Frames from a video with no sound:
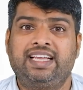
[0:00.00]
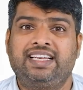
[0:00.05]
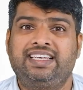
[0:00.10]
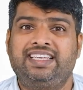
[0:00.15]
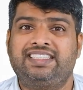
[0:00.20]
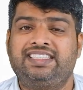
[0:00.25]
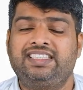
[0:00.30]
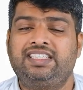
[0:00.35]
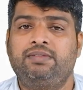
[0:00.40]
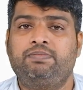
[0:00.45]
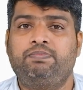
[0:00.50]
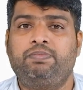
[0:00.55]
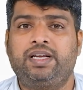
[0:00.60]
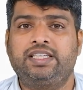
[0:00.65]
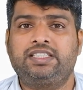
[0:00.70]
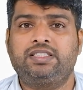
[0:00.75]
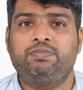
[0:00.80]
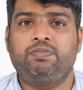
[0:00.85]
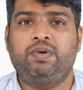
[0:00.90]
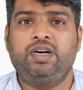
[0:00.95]
This is the
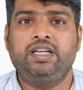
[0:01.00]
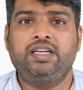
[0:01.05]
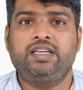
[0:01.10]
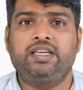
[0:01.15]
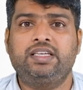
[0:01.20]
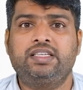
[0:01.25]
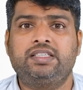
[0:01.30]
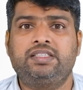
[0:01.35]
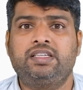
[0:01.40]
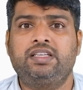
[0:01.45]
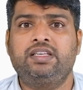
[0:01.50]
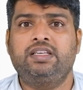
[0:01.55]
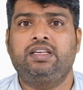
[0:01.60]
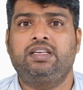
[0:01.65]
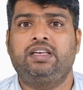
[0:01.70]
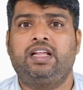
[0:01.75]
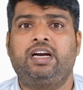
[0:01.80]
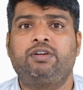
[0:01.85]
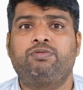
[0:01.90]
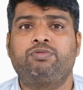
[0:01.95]
best medication
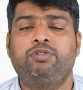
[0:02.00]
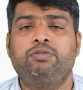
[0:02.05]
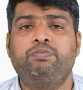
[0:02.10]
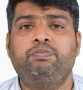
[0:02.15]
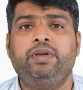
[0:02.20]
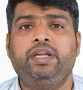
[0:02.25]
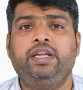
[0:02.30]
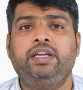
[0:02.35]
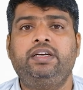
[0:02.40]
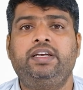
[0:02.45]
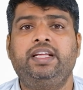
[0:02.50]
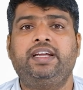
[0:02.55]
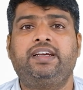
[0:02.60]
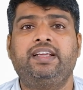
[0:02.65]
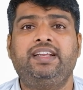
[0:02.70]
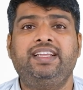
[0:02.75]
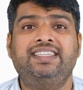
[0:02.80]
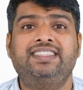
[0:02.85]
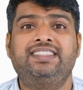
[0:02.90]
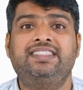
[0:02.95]
that would be
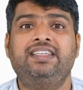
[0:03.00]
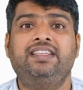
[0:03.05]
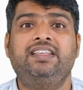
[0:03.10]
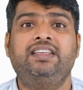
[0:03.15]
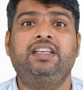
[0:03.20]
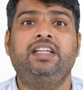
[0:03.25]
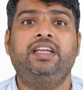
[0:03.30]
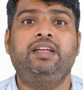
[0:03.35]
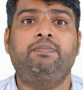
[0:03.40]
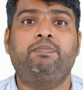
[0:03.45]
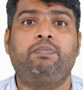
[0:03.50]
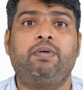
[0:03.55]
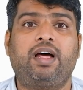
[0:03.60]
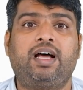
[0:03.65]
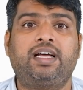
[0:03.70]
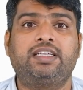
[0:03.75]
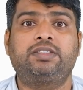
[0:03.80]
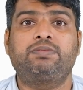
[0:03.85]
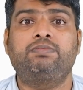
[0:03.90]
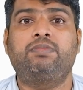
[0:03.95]
decreasing the
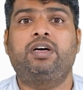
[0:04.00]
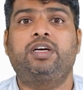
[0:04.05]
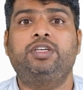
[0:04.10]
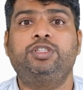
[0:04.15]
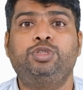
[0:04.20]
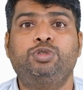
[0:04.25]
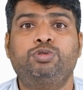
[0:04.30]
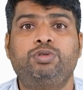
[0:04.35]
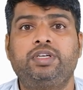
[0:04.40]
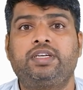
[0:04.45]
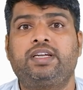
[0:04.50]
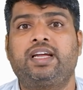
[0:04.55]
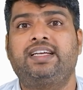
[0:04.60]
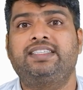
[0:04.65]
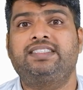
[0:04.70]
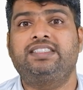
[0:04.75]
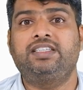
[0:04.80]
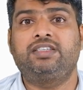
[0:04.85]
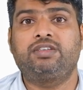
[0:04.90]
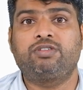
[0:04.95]
plasma uric
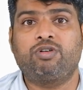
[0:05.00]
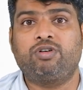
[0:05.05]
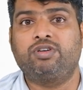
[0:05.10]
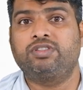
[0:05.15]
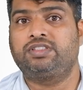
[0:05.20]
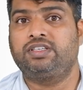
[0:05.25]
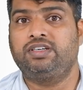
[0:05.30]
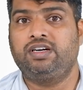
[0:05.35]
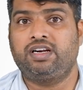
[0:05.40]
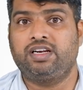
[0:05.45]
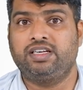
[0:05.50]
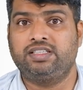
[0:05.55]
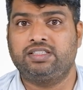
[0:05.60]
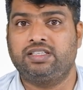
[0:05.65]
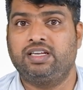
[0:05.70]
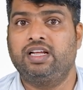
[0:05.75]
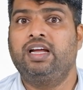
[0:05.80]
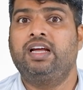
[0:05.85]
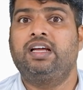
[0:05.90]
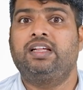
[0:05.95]
acid
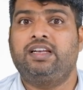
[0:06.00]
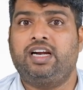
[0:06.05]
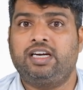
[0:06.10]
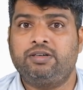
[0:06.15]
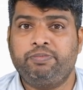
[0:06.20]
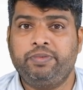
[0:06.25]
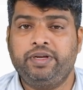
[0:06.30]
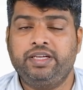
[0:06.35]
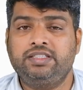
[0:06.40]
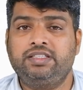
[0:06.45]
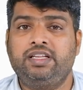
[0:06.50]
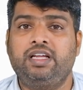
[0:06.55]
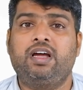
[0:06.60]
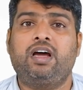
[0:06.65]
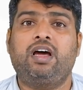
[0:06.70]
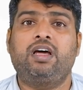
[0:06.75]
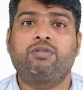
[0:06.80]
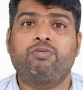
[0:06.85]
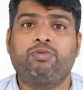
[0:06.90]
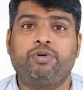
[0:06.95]
concentration. That means they
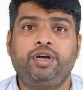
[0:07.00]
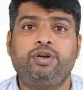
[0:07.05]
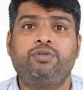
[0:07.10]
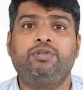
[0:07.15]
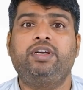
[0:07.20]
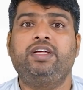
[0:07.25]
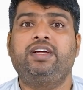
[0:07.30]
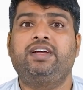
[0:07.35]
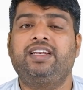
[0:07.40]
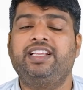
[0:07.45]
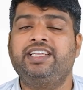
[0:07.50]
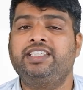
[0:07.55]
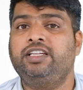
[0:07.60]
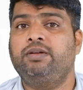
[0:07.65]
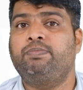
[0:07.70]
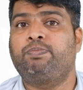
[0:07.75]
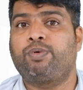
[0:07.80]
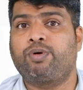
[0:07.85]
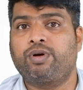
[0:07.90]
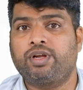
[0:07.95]
are going to decrease
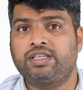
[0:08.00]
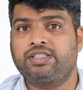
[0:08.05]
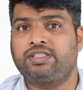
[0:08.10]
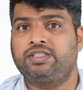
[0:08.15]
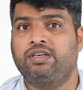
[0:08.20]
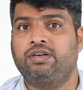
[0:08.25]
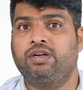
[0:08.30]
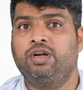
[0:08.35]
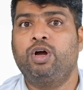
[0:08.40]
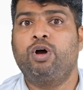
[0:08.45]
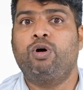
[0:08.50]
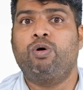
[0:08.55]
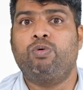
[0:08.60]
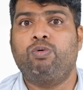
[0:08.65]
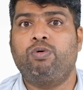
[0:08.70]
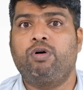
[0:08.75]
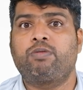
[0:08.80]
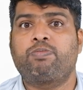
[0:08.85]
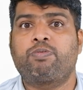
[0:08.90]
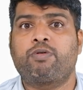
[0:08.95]
the production.
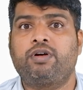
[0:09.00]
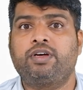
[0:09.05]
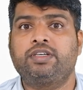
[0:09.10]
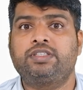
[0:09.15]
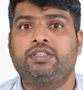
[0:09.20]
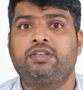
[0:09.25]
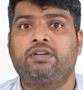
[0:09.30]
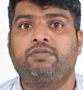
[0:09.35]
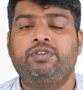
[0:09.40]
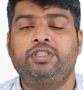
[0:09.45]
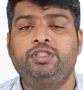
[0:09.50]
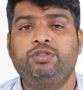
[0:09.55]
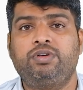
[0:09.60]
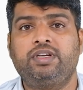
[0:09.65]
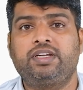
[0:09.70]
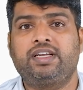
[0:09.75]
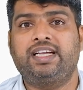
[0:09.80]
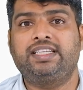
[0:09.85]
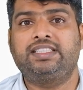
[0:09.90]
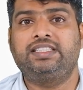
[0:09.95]
Overproduction of the
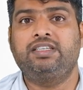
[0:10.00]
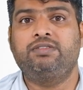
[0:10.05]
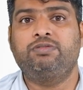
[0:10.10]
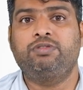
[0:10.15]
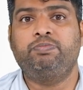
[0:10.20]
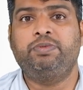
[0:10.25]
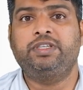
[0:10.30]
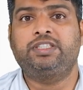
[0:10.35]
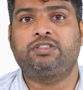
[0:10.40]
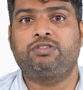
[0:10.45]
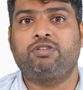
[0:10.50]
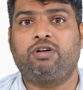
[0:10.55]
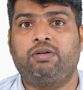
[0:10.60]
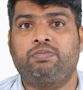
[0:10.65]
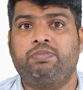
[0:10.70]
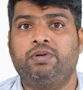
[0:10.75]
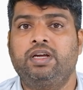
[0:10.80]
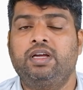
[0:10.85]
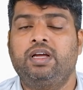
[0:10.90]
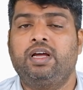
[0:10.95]
uric acid would be
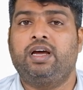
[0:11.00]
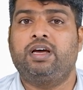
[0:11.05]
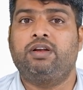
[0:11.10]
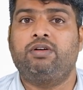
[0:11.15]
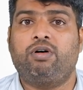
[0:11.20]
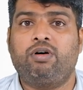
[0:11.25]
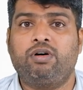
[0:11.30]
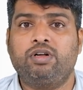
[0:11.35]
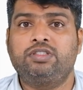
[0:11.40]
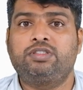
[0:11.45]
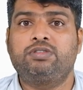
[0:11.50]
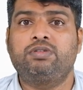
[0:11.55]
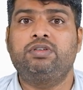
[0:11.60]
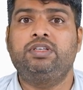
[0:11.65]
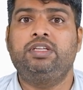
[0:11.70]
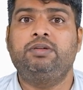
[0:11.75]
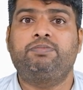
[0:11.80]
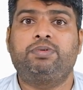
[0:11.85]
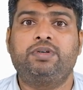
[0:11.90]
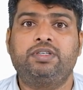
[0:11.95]
stopped, and also
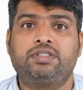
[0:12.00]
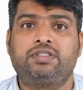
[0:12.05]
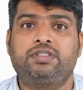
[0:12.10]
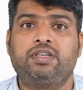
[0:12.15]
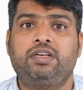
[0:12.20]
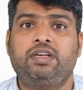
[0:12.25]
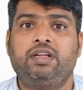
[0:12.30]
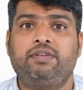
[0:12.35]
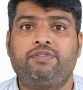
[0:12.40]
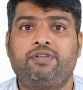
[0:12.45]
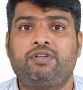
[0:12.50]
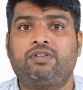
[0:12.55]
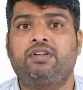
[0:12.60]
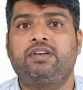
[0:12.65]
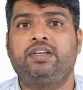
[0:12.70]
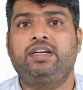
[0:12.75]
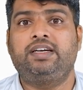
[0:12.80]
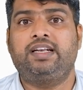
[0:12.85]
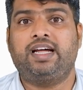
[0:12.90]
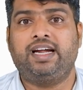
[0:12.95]
the person, if at all
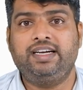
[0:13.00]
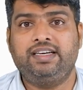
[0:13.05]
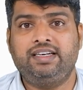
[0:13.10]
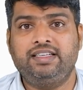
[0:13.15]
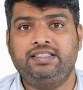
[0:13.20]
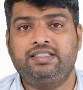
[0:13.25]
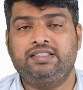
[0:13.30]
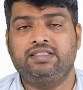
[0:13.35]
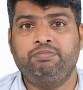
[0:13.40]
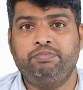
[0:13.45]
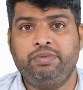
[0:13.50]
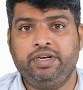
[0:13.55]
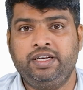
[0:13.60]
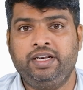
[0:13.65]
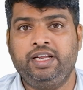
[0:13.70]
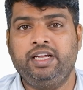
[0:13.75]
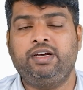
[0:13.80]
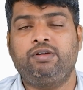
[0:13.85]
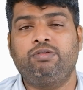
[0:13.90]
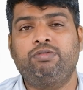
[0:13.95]
the diet is
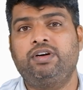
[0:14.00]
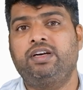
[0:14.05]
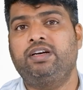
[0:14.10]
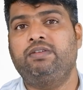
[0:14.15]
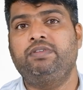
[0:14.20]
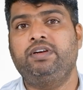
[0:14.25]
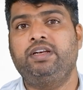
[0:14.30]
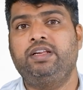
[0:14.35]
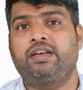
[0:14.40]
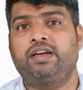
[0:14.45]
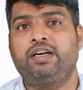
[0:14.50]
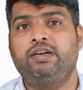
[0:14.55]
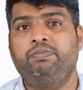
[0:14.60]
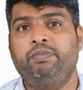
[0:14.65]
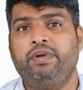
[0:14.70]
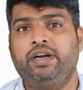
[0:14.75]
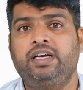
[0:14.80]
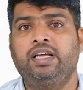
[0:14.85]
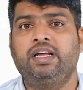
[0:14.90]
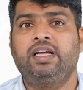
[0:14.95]
being included with the red
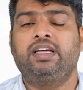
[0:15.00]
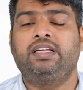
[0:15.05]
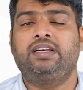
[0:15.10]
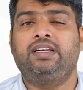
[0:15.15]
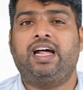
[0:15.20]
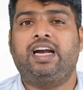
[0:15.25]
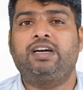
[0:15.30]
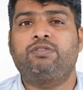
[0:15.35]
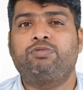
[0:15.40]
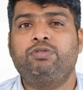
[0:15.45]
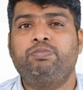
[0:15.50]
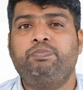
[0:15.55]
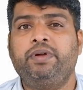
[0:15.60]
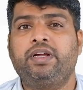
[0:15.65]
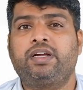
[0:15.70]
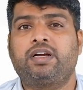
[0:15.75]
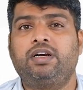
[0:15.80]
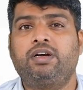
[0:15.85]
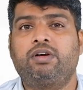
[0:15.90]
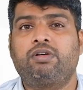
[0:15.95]
meat, that would be
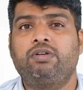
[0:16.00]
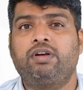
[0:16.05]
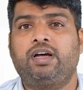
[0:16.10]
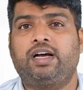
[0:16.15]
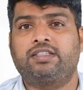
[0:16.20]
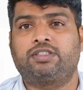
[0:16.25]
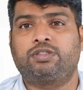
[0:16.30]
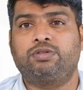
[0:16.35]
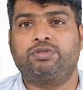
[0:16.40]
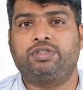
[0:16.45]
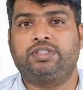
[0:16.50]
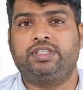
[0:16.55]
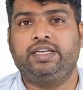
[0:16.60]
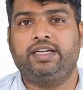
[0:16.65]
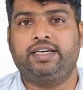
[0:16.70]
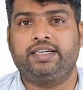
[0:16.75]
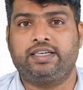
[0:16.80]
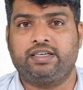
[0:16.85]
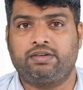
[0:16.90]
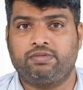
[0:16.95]
control
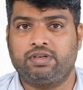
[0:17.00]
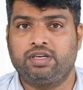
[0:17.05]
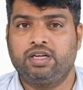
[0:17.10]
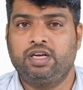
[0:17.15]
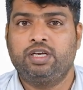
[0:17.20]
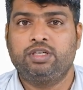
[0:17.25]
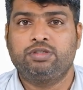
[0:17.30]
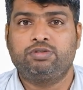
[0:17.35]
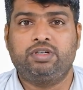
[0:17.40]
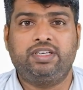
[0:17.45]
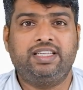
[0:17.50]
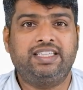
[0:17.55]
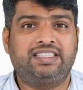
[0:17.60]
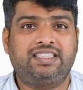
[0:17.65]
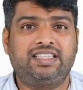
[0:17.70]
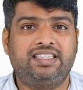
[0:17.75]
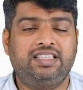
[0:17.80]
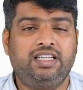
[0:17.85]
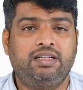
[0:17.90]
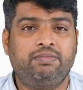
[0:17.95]
associated with. So
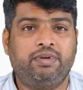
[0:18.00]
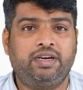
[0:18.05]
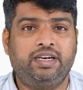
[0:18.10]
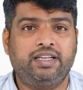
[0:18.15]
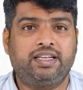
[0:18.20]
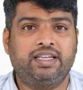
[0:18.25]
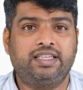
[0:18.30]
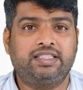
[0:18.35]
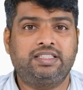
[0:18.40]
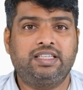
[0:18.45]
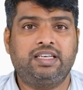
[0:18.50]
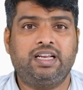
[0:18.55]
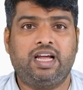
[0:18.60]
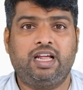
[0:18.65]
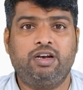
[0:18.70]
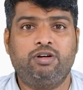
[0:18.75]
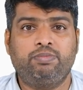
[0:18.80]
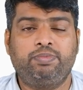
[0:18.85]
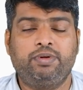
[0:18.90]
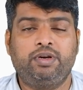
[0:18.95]
this is the medication.
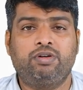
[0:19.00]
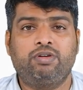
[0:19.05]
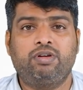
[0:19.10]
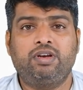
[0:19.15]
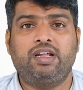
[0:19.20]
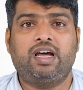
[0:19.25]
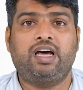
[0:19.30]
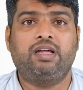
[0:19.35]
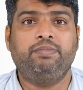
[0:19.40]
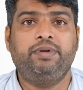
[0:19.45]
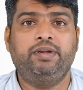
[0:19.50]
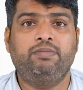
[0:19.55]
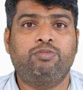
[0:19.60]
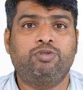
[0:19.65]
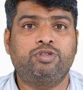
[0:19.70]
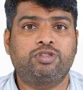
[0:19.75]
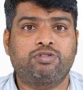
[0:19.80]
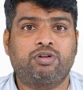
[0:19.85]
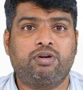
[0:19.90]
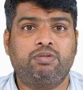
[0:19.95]
Allopurinol are being
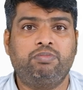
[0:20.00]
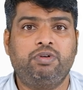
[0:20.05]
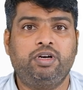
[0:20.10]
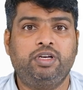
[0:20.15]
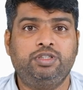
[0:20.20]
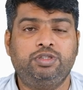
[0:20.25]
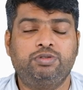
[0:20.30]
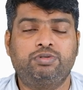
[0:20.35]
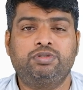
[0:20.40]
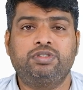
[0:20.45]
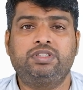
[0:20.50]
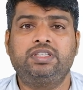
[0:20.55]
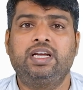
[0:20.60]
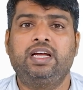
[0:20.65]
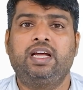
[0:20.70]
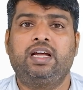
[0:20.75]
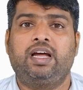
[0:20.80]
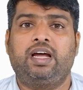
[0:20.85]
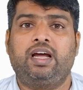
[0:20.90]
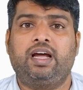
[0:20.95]
most commonly used
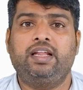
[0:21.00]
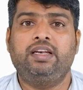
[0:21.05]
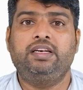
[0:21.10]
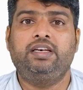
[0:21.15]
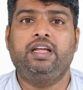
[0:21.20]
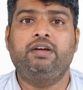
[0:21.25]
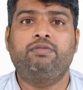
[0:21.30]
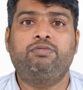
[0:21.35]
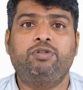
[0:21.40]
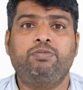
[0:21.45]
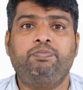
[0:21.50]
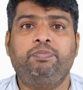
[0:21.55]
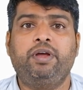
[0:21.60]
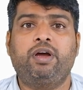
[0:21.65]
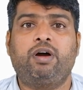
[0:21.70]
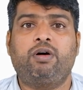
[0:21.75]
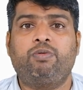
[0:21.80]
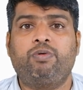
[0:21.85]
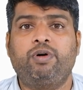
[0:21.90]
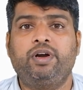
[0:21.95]
and they would be
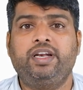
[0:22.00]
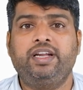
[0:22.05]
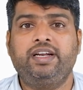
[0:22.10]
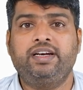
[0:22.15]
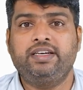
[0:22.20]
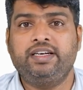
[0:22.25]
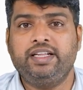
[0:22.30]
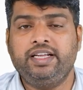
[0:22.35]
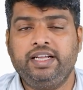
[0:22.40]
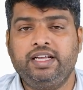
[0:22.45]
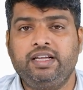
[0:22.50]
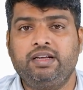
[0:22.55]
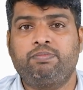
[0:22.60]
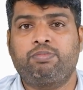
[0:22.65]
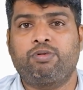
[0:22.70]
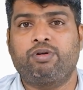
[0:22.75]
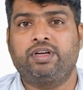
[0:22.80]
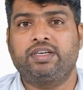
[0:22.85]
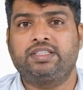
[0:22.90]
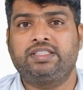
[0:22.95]
avoiding the
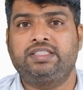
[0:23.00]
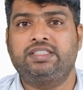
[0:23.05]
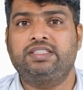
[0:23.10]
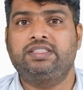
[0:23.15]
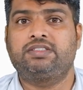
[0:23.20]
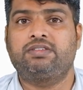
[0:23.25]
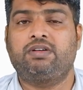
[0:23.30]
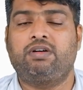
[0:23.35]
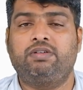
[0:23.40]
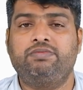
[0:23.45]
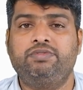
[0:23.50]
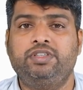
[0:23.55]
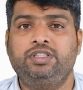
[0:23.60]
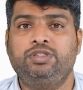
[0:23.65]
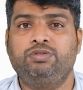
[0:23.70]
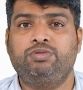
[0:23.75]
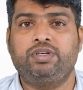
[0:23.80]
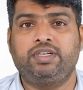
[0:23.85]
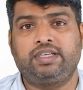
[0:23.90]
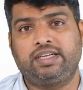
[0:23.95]
productions of the
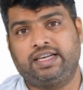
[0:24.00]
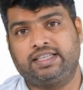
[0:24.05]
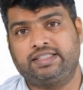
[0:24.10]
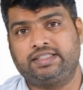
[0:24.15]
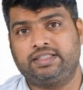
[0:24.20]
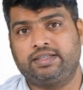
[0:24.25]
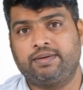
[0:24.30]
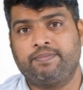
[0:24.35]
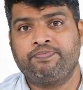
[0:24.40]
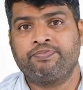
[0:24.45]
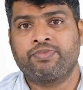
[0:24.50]
uric acid.